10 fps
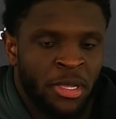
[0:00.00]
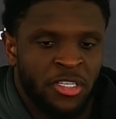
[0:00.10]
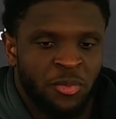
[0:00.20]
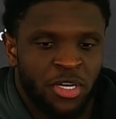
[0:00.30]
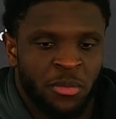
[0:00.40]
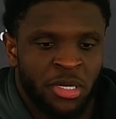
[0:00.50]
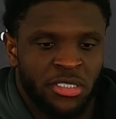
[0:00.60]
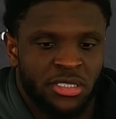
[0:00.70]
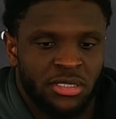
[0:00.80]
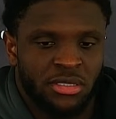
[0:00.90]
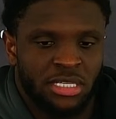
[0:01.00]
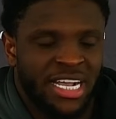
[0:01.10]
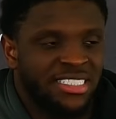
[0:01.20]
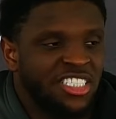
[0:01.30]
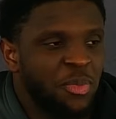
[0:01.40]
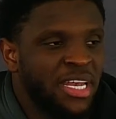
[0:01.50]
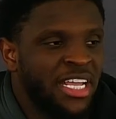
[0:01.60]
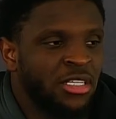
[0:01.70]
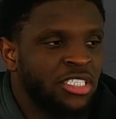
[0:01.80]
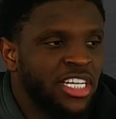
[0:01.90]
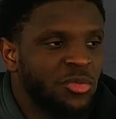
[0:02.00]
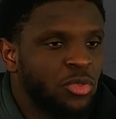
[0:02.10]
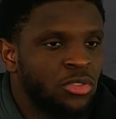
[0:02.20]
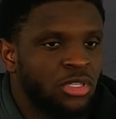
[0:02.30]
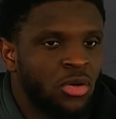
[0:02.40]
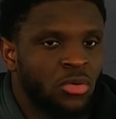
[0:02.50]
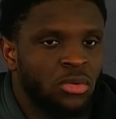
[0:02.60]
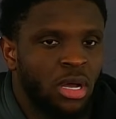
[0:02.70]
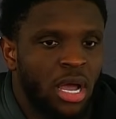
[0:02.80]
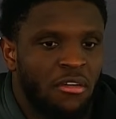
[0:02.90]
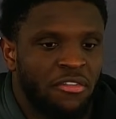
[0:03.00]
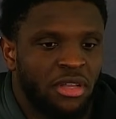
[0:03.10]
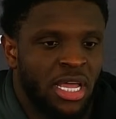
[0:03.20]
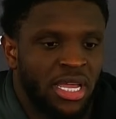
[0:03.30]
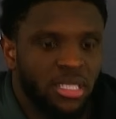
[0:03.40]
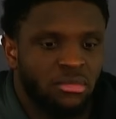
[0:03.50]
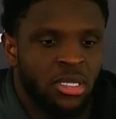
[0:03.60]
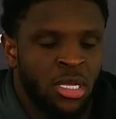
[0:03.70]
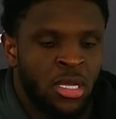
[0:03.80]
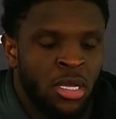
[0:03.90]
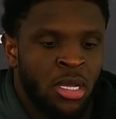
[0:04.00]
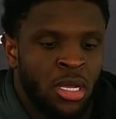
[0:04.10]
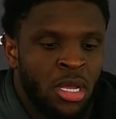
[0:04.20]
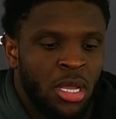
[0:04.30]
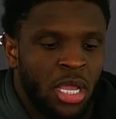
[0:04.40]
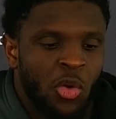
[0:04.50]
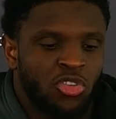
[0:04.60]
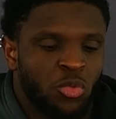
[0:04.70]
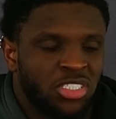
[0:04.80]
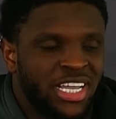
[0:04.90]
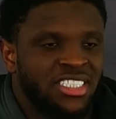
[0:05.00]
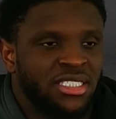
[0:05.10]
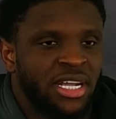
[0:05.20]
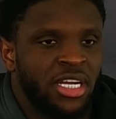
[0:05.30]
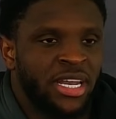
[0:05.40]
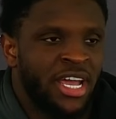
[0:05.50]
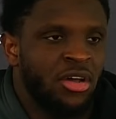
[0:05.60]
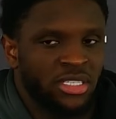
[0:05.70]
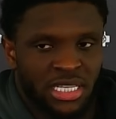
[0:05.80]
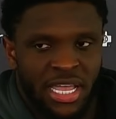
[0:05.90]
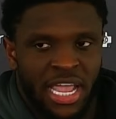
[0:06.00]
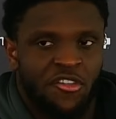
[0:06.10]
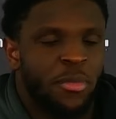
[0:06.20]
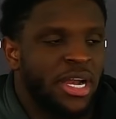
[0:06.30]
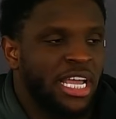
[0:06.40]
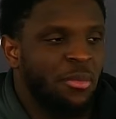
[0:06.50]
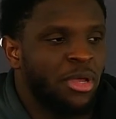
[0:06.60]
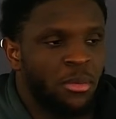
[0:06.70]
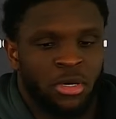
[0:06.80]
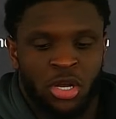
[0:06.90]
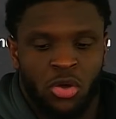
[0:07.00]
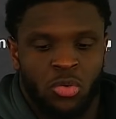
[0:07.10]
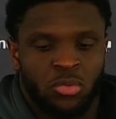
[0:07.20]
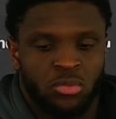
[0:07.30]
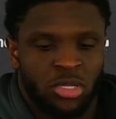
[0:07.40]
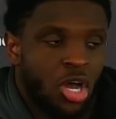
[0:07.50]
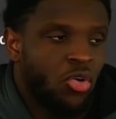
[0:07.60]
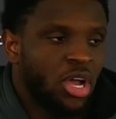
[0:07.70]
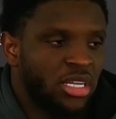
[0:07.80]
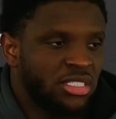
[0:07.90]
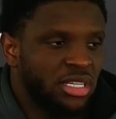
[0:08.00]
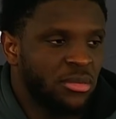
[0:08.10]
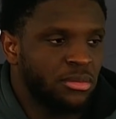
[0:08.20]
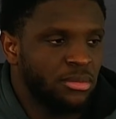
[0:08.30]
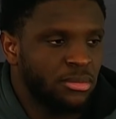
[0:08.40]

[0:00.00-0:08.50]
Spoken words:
I mean, it's pretty much, like I said, it's been interchangeable. So I feel like it was more stationary. Now it's like everybody got to be able to know the whole concept.